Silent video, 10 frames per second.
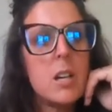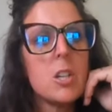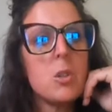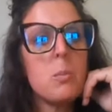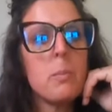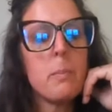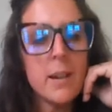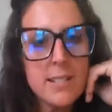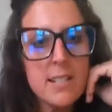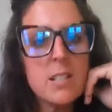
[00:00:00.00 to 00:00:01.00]
you
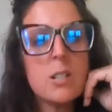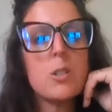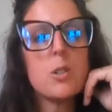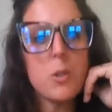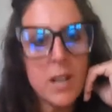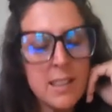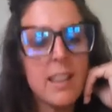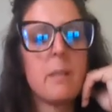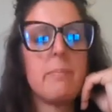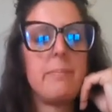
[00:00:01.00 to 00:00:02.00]
must train them.